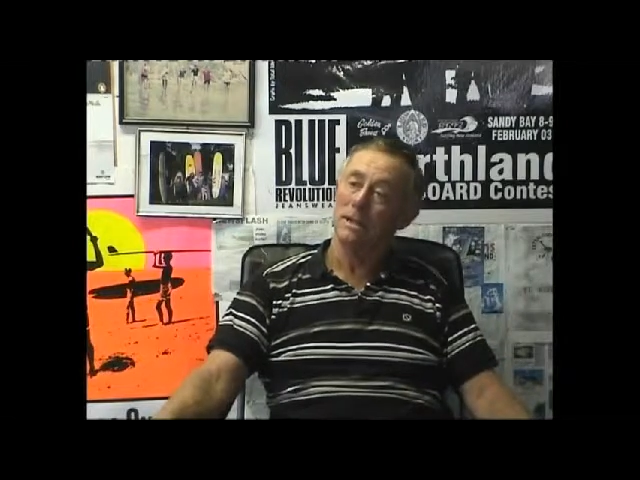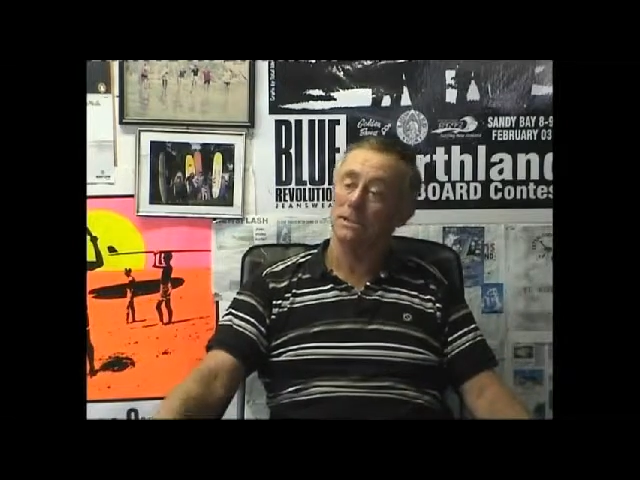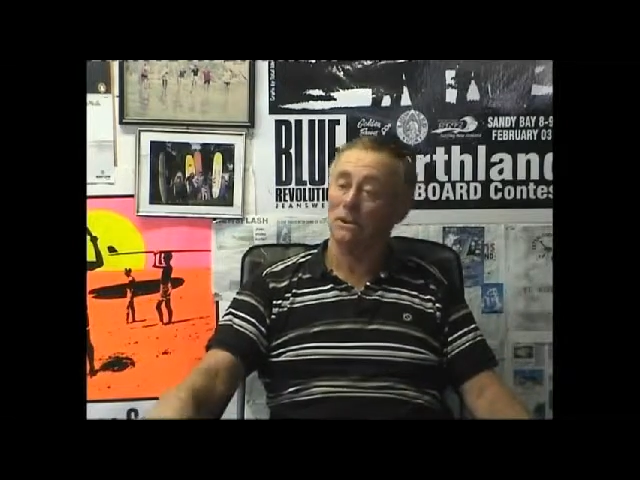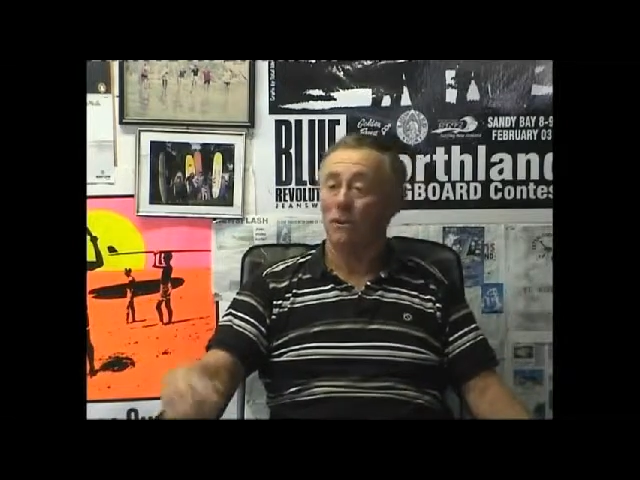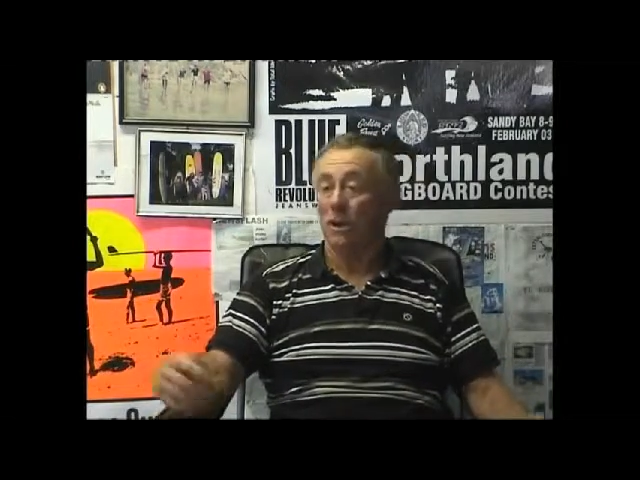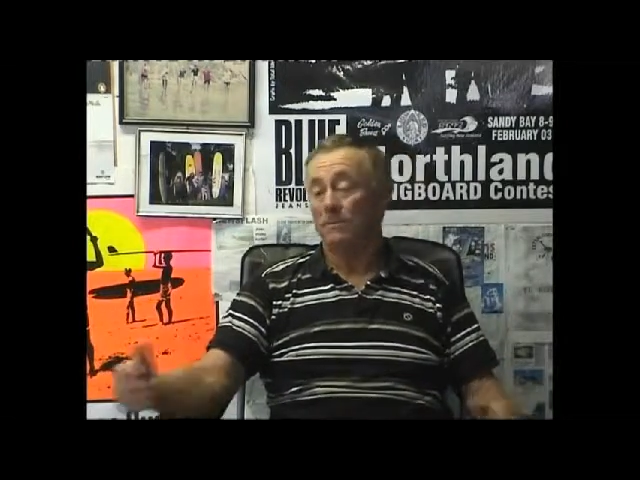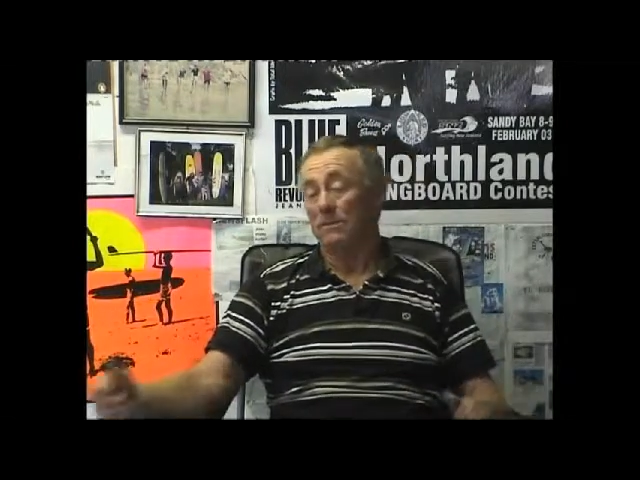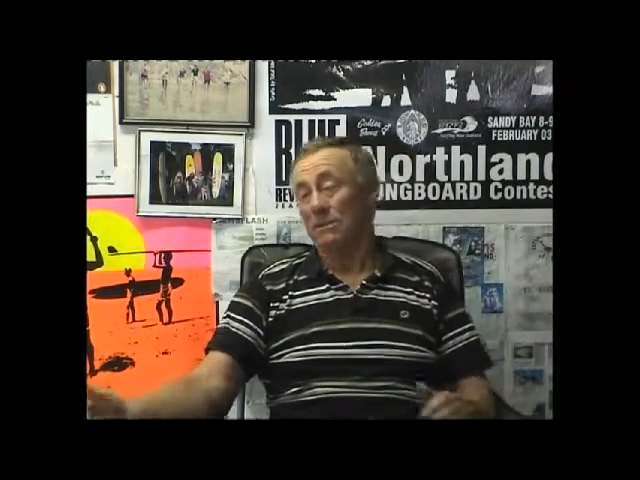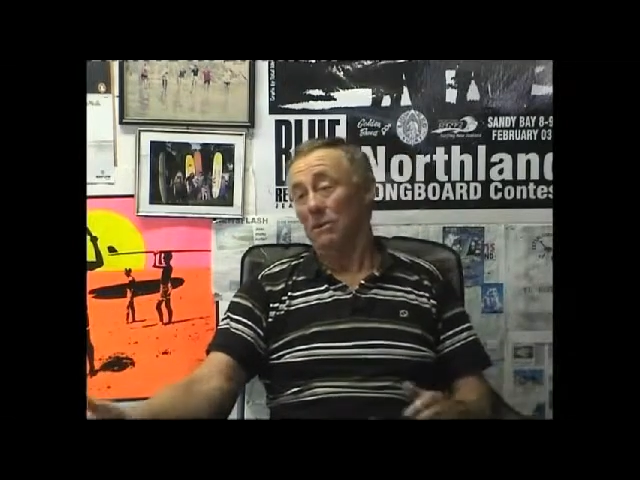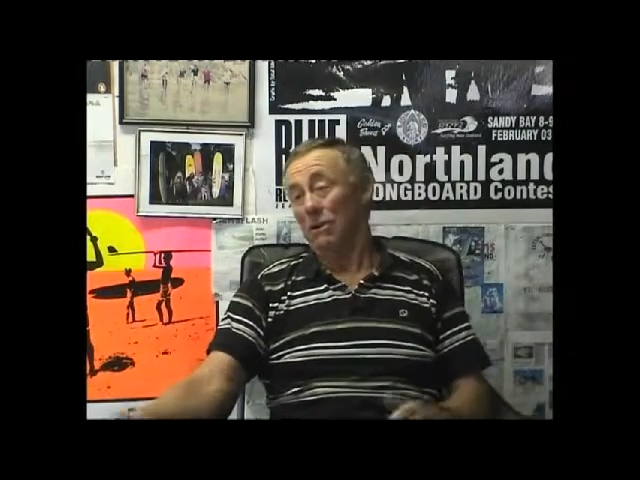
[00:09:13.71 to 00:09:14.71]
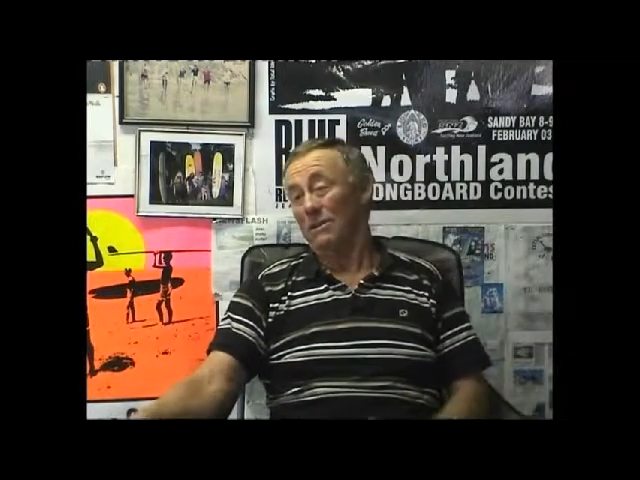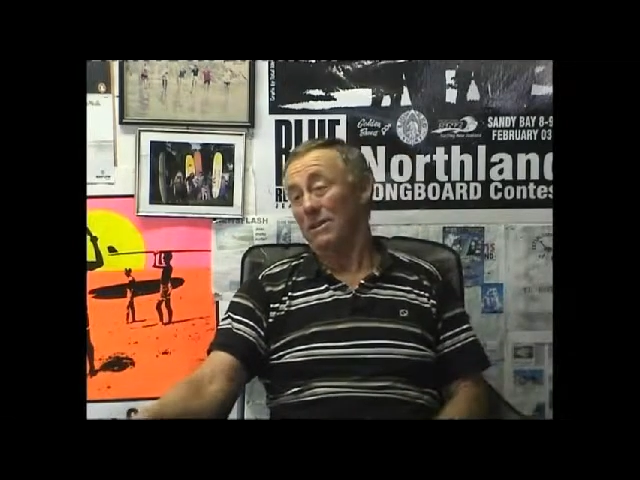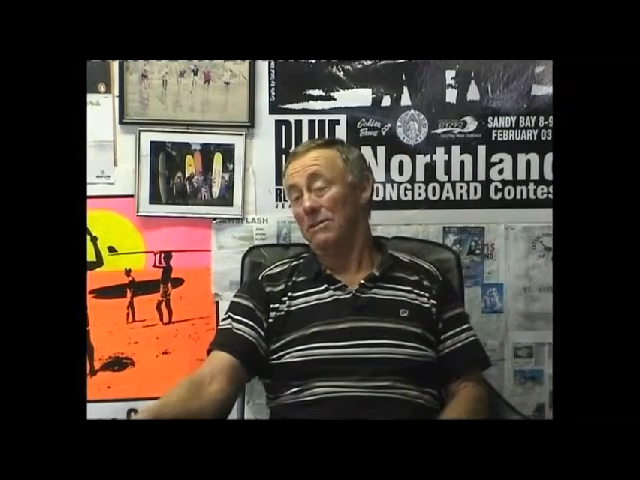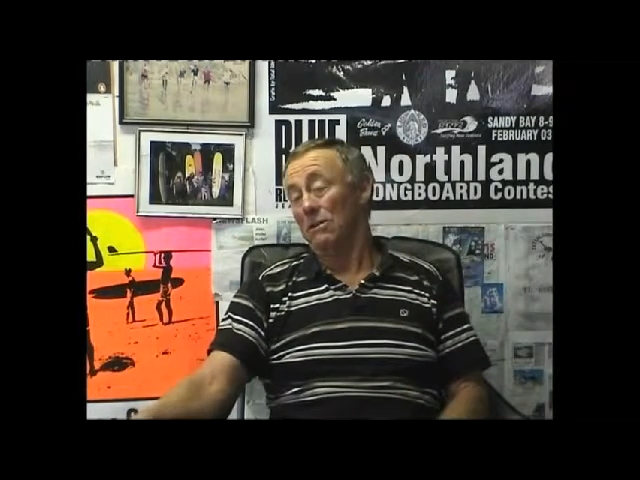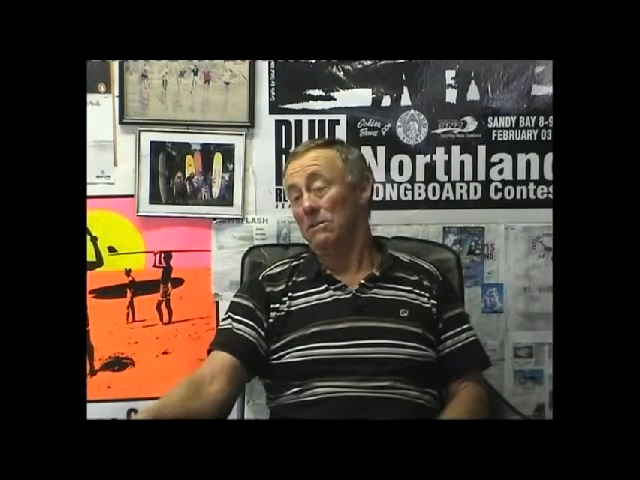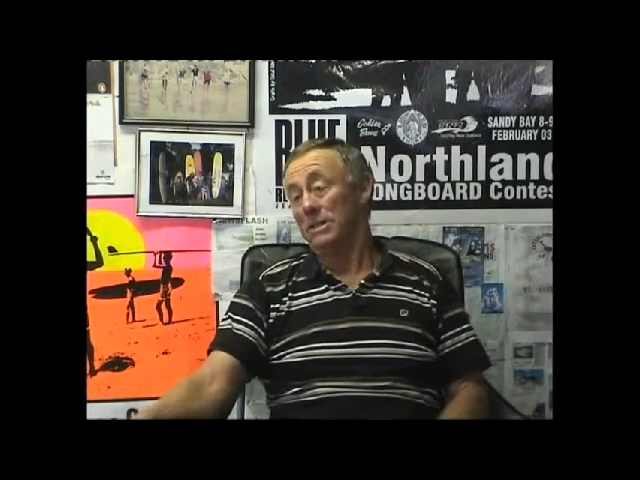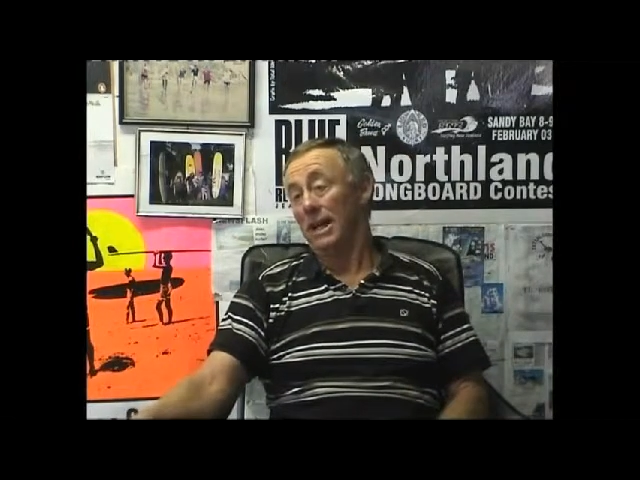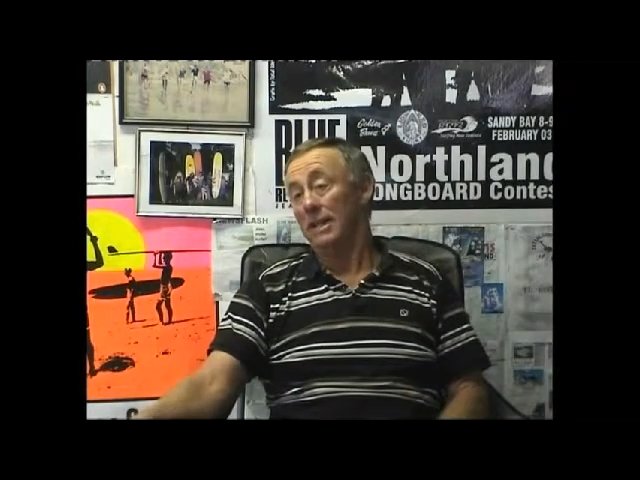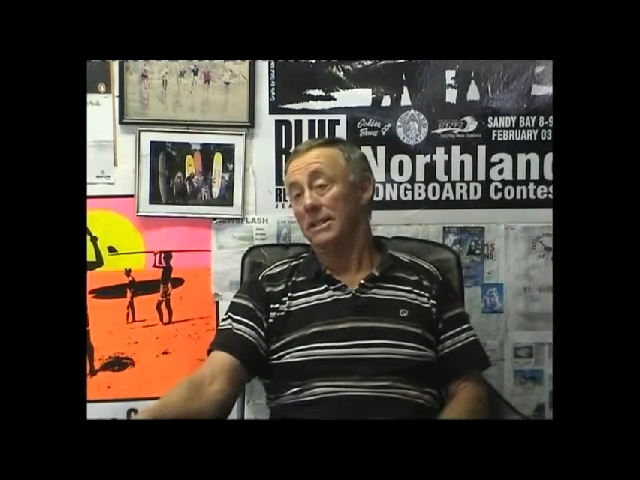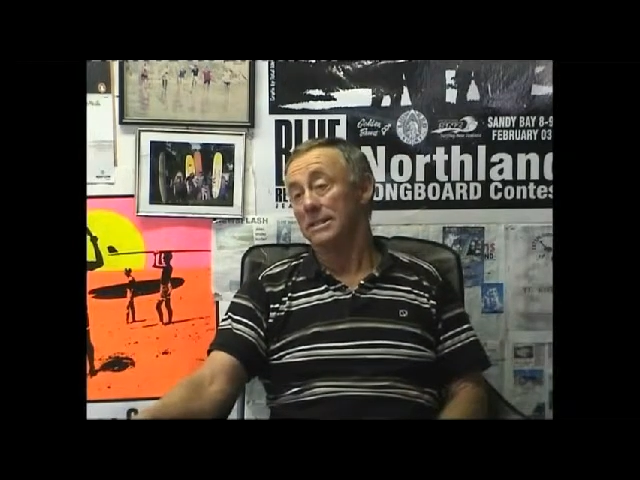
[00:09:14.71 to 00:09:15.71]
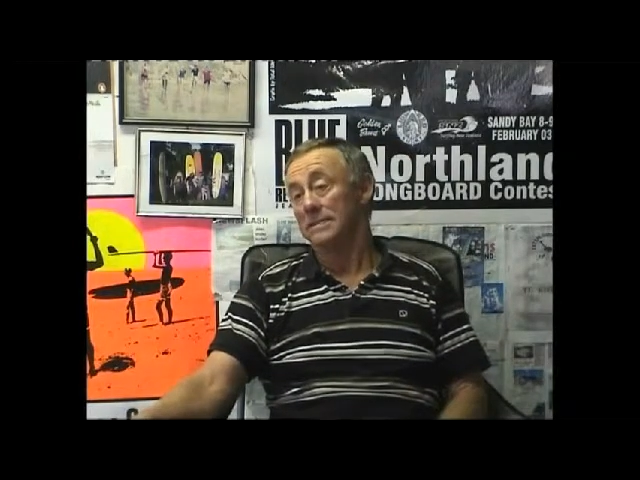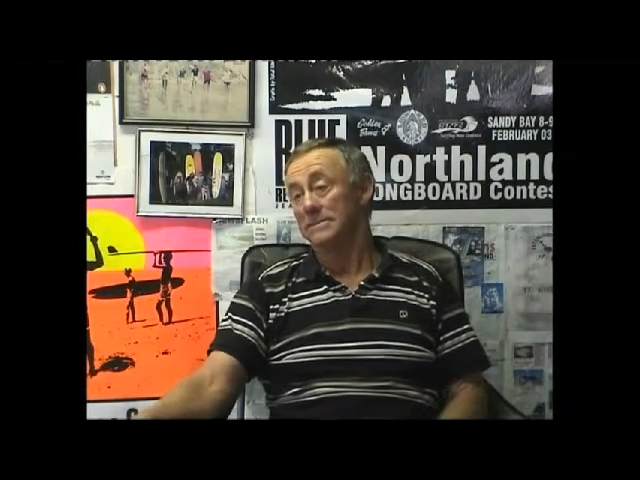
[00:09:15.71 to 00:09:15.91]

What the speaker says: So I grabbed a guy who had an old dunger,